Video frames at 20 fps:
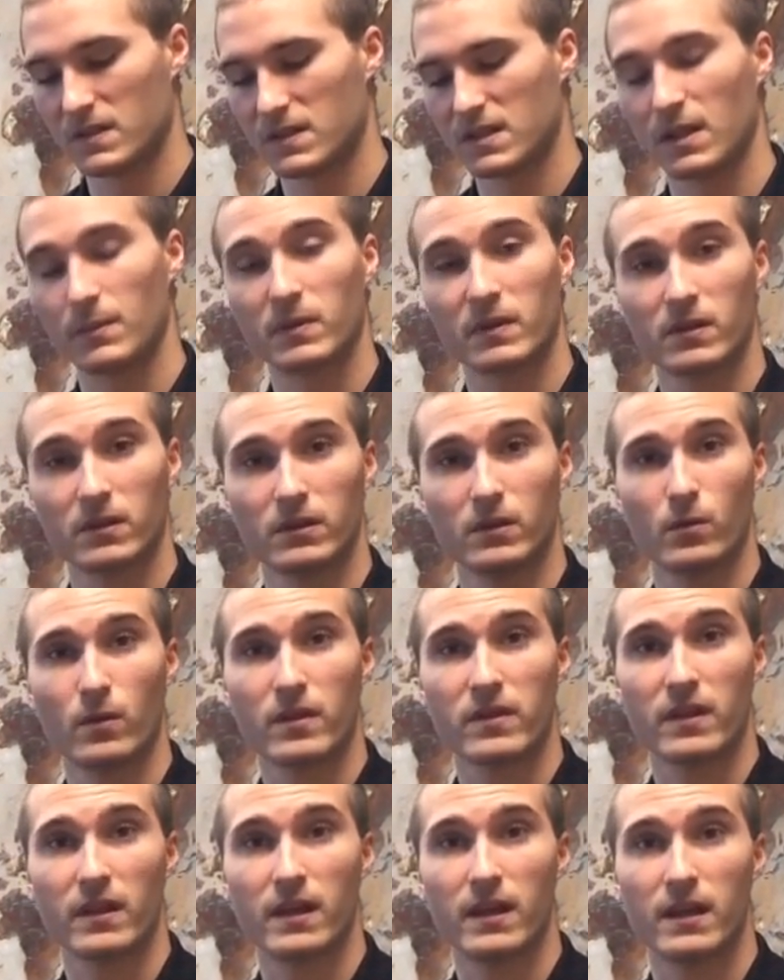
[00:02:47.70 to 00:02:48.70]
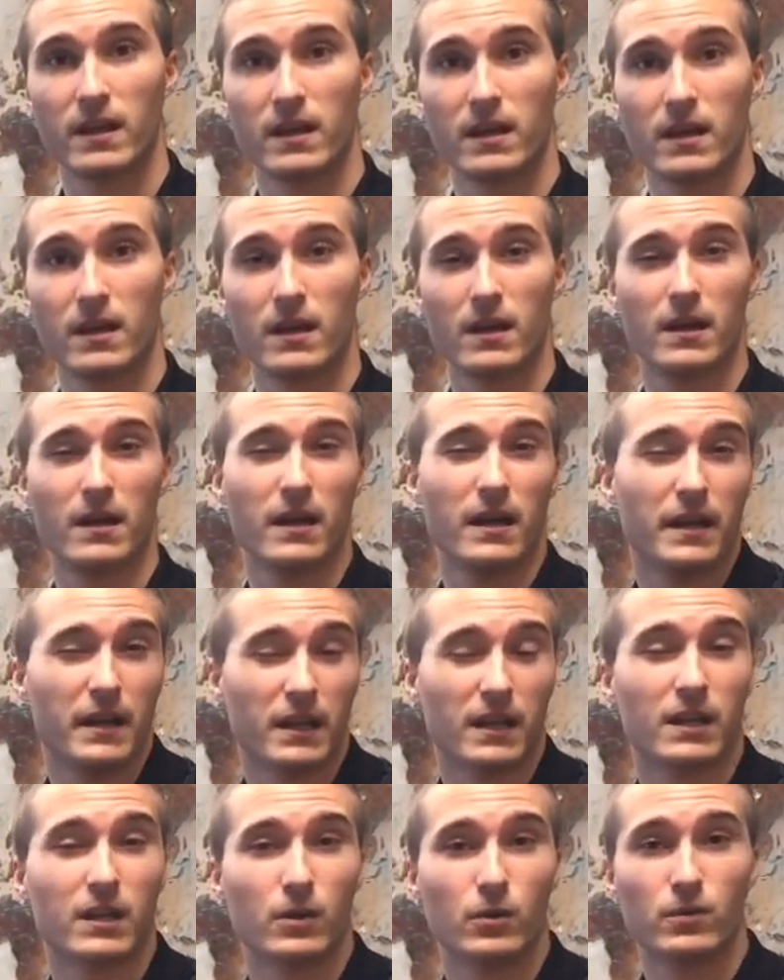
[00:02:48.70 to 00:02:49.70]
Typically with an
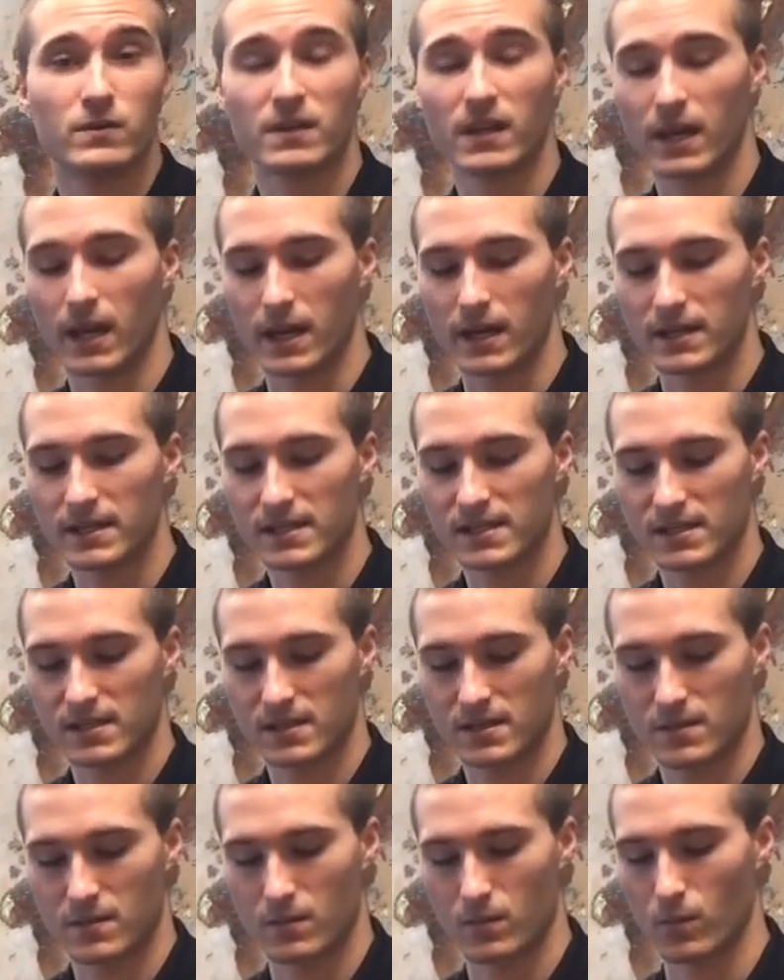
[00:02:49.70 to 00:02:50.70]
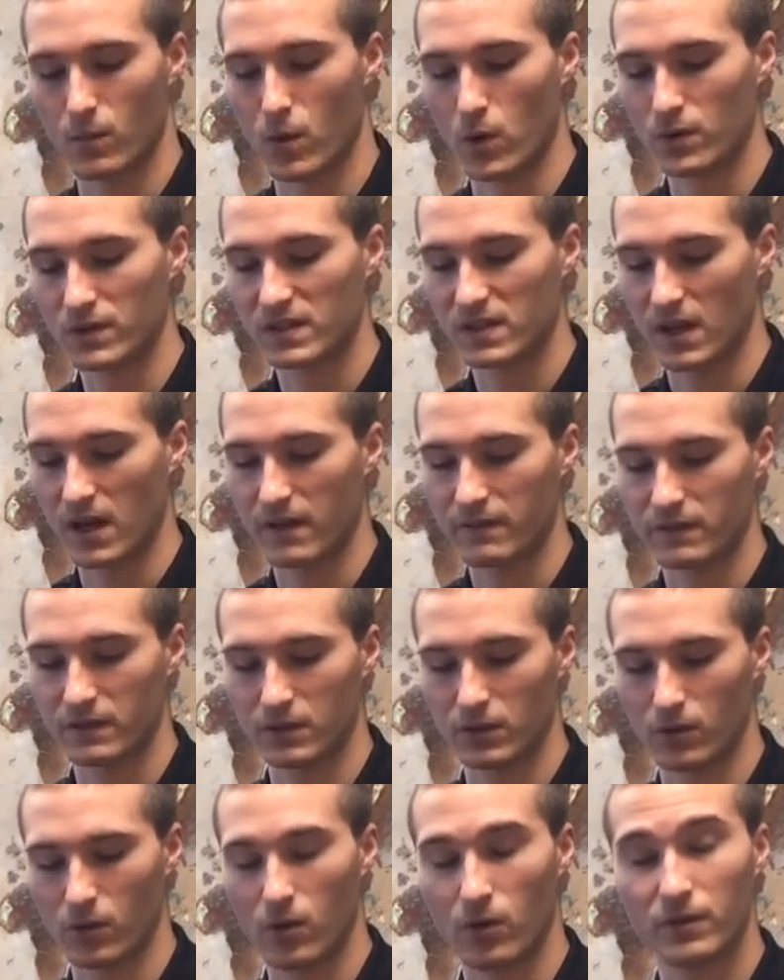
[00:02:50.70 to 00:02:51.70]
acute case, most
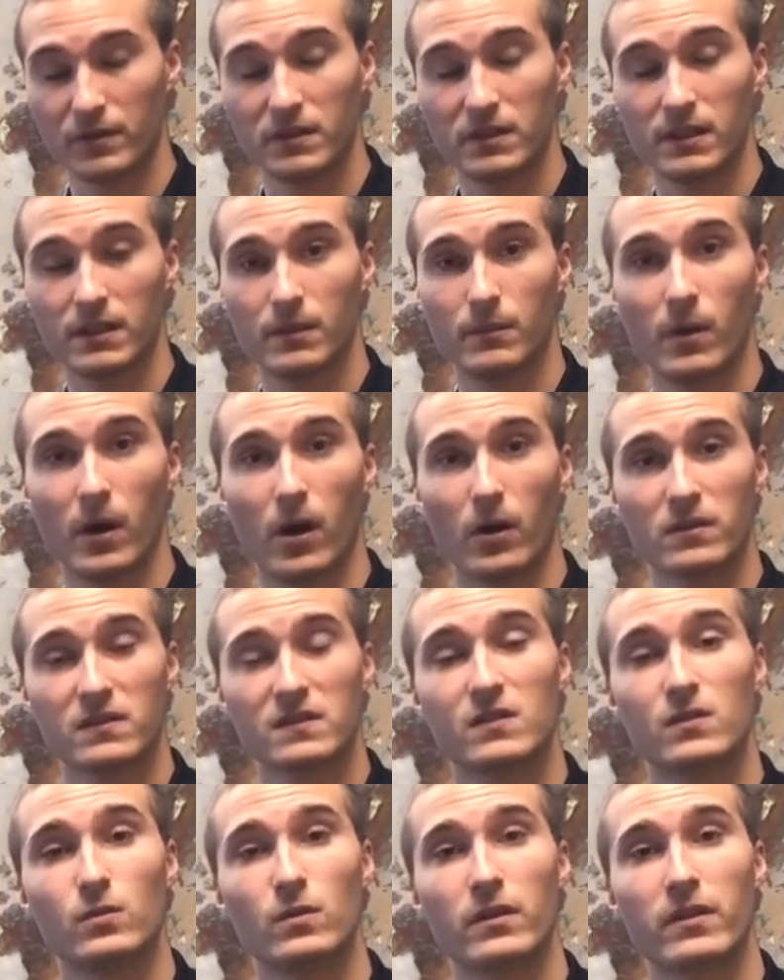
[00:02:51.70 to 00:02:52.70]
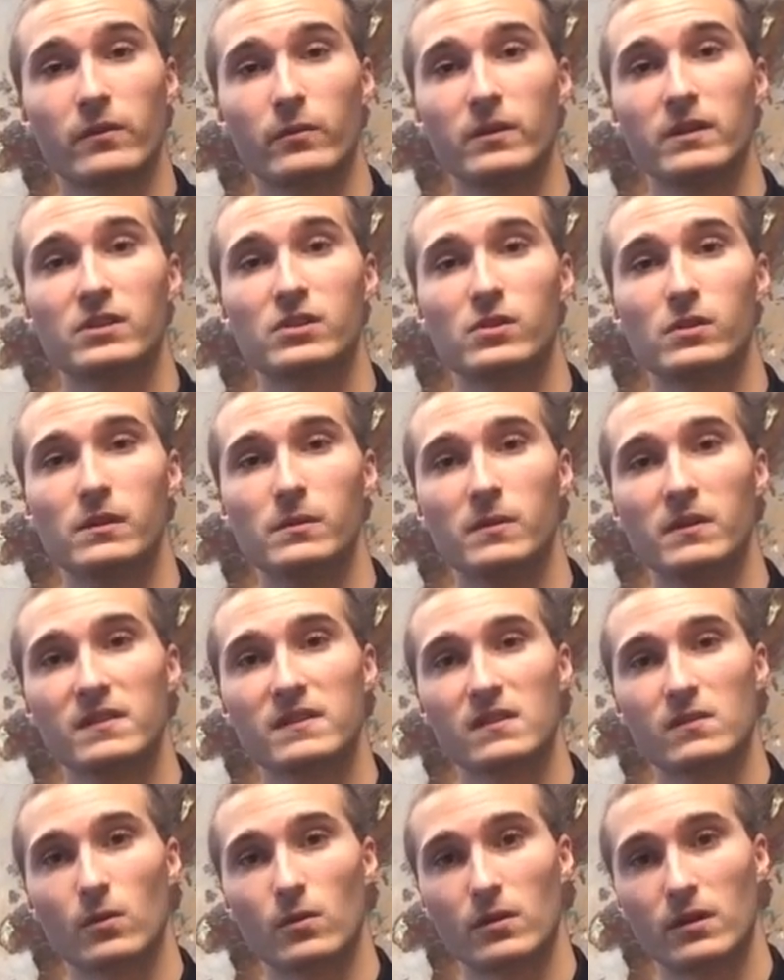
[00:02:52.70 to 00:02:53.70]
often you'll only need about 2 to 3
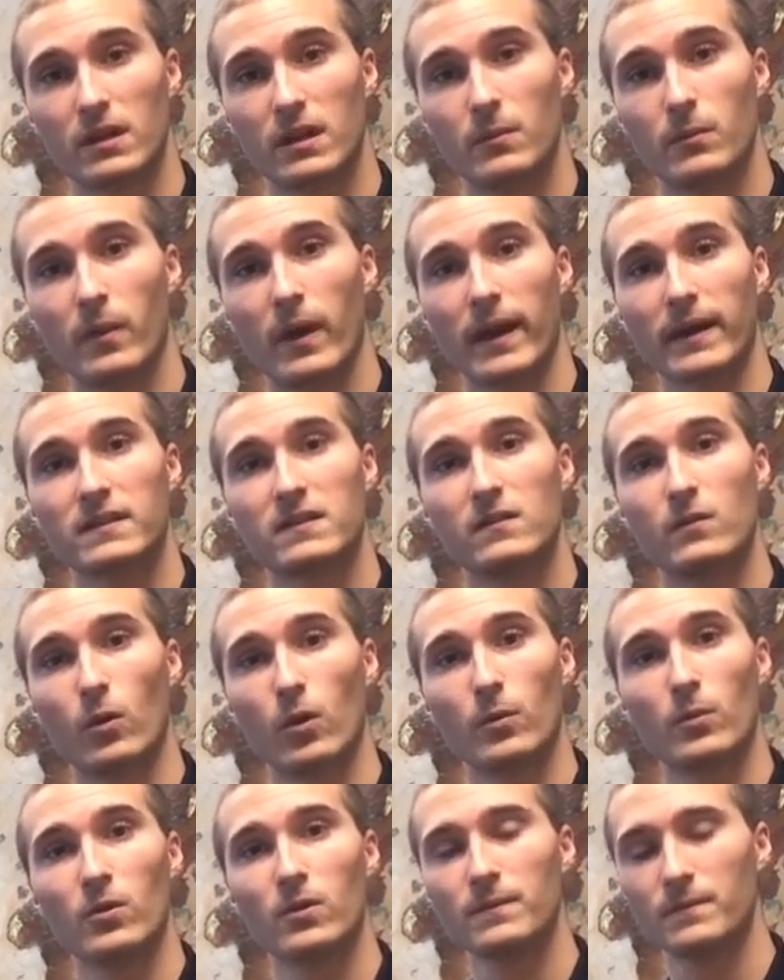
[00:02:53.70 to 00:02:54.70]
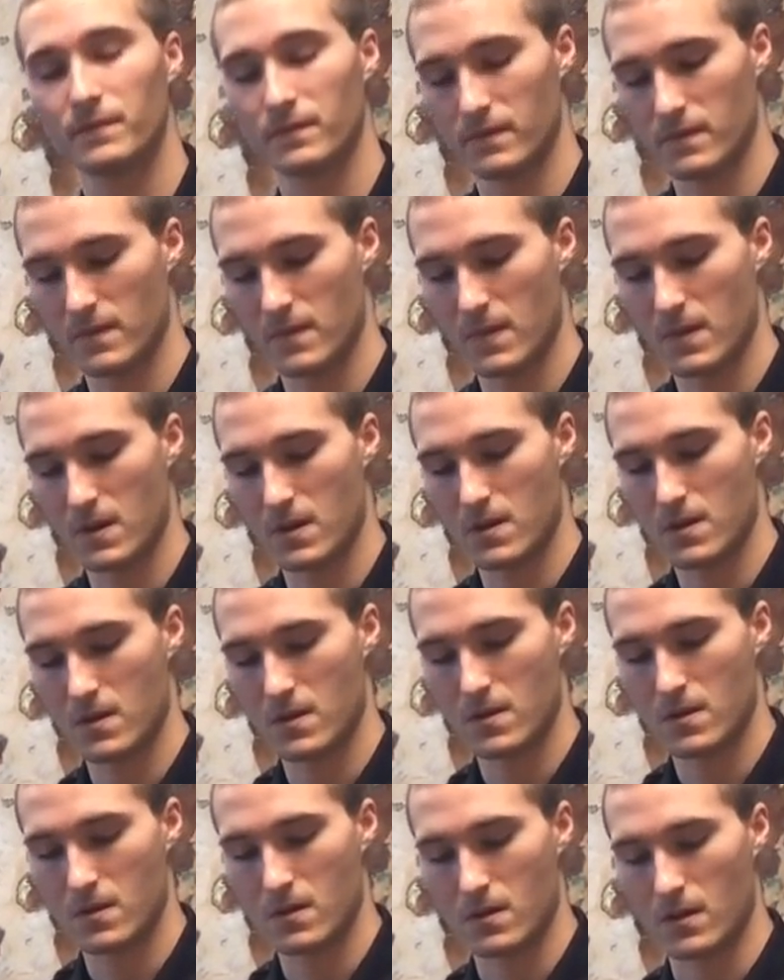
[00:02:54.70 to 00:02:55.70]
treatments in order to get back to normal.
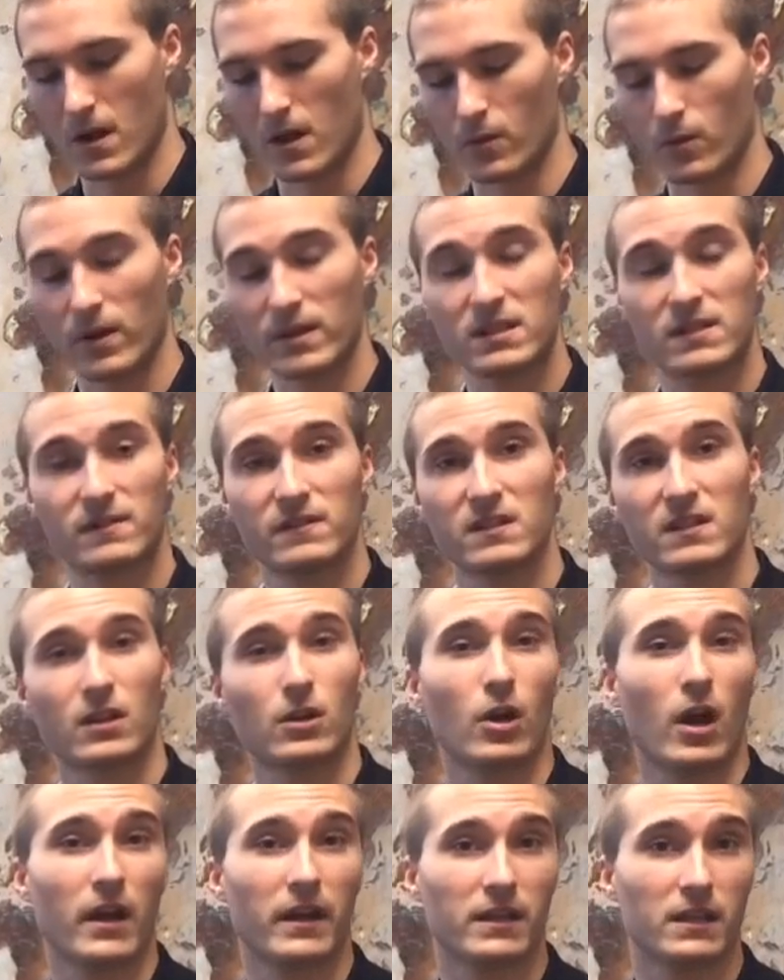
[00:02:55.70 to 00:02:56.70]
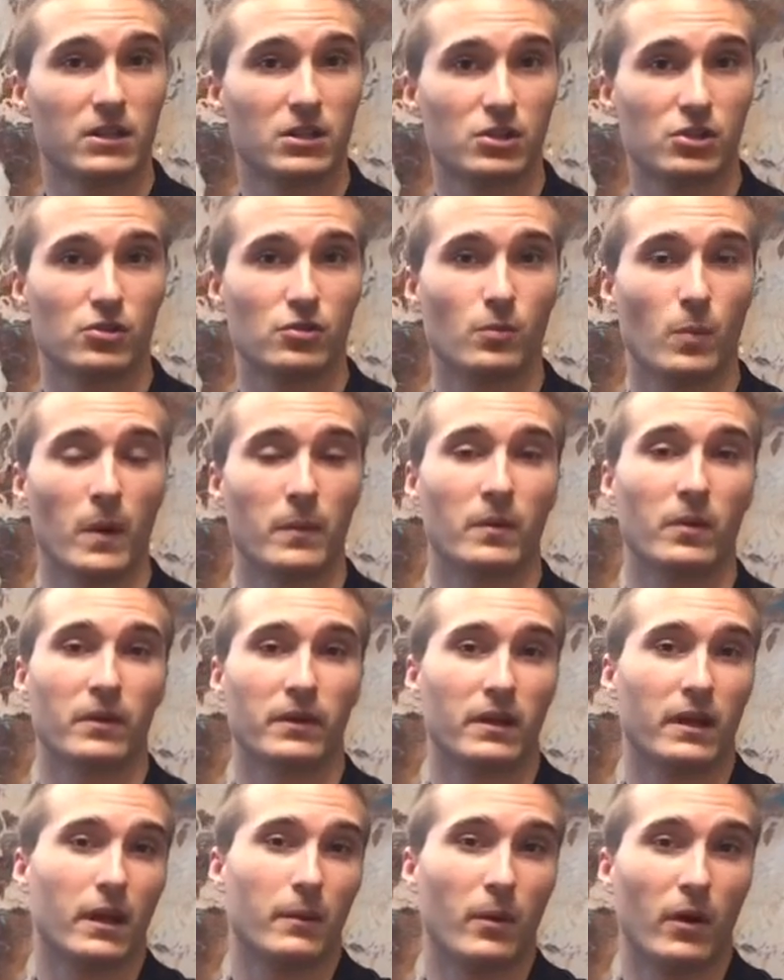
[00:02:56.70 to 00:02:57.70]
Otherwise, if it's a chronic issue, you might be
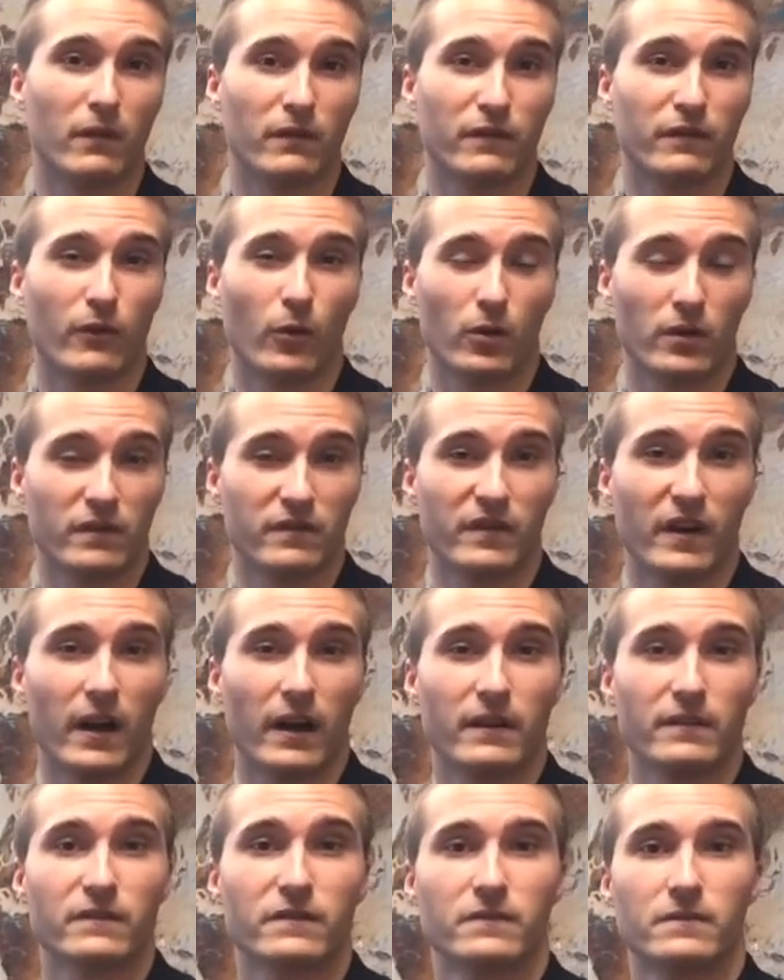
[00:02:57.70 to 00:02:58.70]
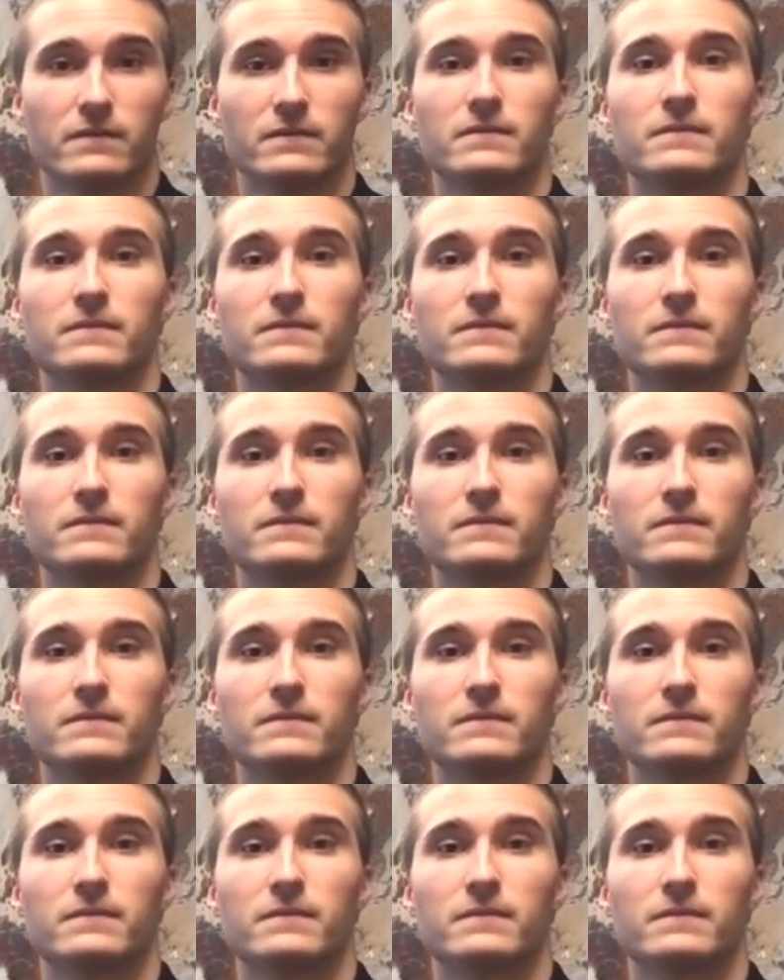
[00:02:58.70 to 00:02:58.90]
looking at about 4 to 5.